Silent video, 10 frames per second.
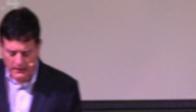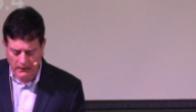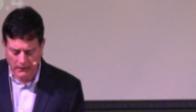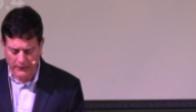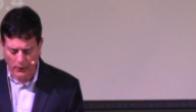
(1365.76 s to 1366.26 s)

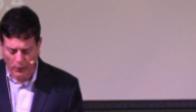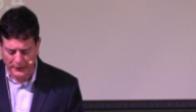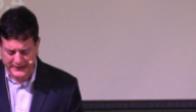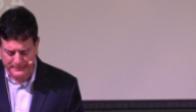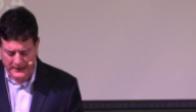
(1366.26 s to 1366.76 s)
of the
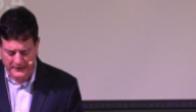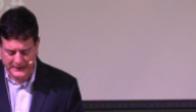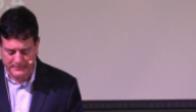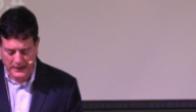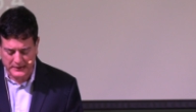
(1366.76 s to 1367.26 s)
Holy Spirit
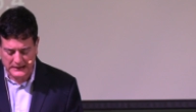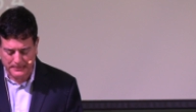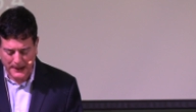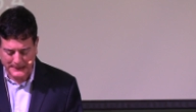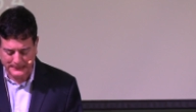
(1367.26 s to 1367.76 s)
as much as
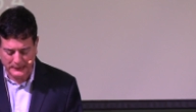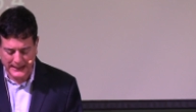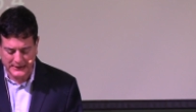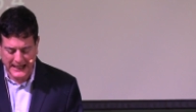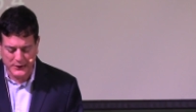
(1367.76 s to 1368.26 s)
possible.
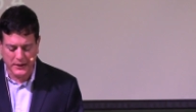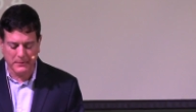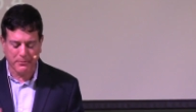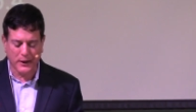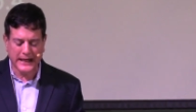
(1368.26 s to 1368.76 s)
And you
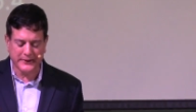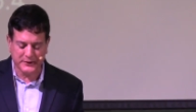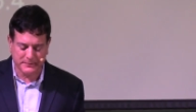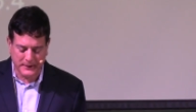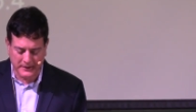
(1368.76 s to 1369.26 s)
can pray in the
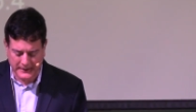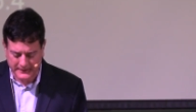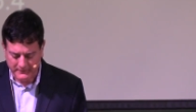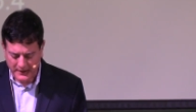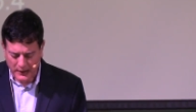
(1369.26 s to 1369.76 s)

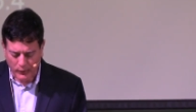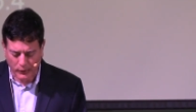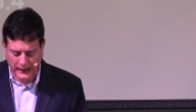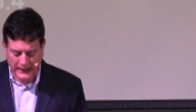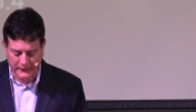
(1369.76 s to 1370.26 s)
Spirit
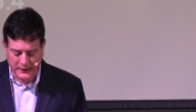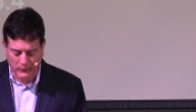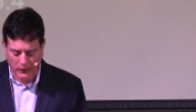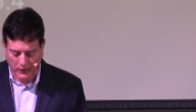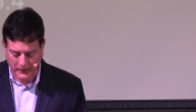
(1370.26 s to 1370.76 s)
wherever
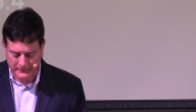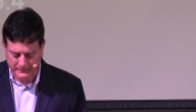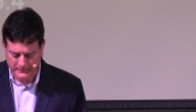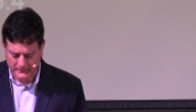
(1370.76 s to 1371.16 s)
you are.